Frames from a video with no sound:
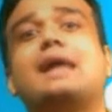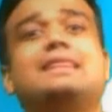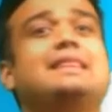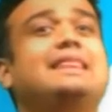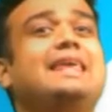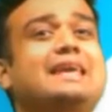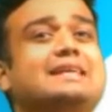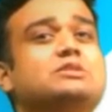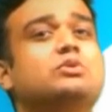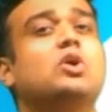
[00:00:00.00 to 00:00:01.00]
And the thing
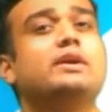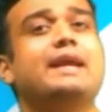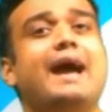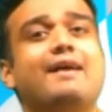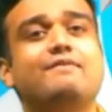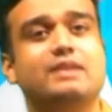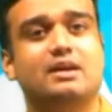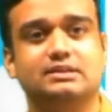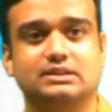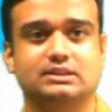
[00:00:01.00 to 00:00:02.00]
is, we already have the
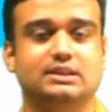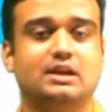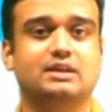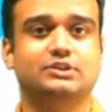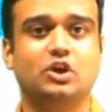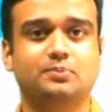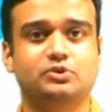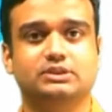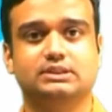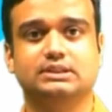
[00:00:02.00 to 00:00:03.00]
answers in the answer
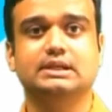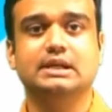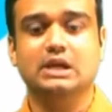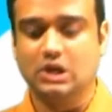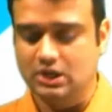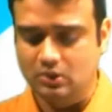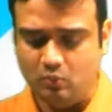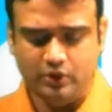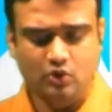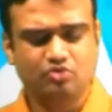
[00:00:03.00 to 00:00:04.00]
options.
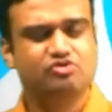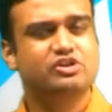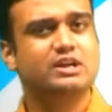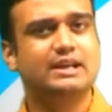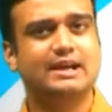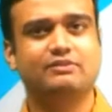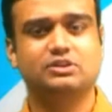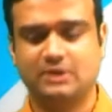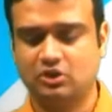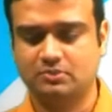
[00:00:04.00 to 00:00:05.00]
We don't really have to
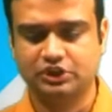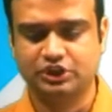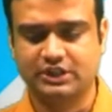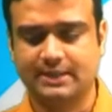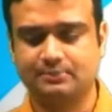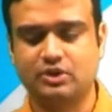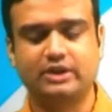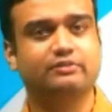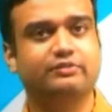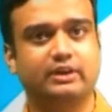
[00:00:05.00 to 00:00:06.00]
spend too much time
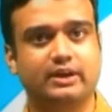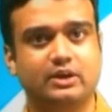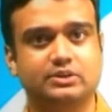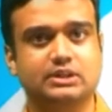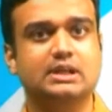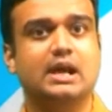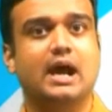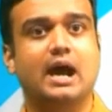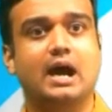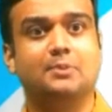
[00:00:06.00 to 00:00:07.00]
trying to figure out
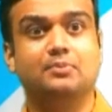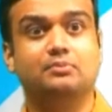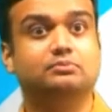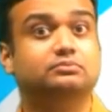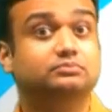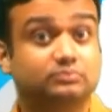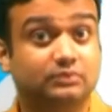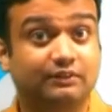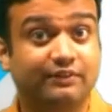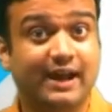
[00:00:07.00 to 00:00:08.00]

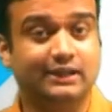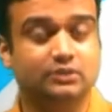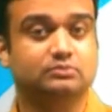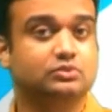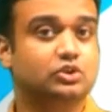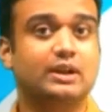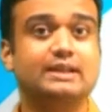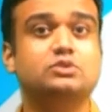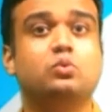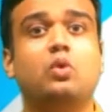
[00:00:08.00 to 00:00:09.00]
the value. So
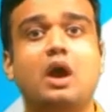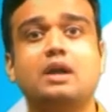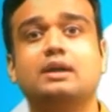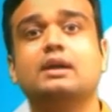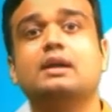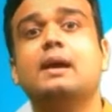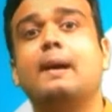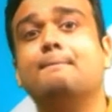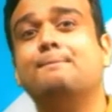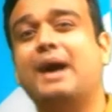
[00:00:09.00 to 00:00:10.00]
let's work
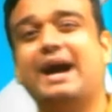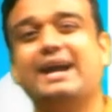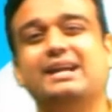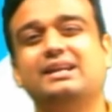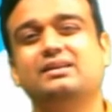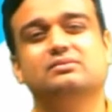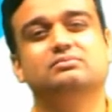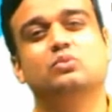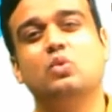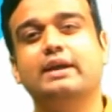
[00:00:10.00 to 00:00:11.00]
by
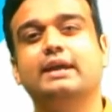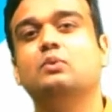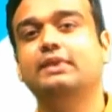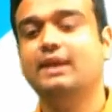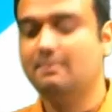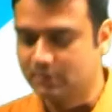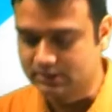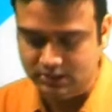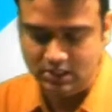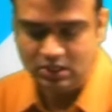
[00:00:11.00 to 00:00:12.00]
working with
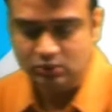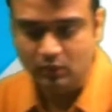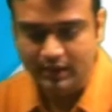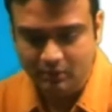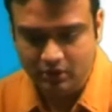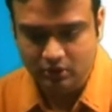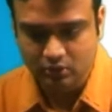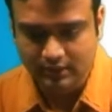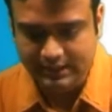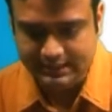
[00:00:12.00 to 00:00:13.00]
numbers. So what I'm going to
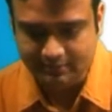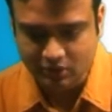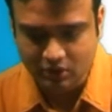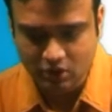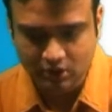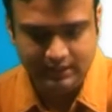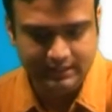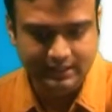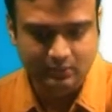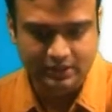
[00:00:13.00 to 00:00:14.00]
do is I'm going to look at
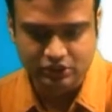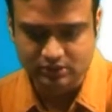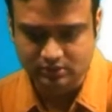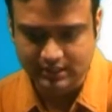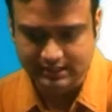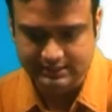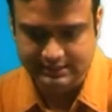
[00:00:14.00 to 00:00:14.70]
the equation, right?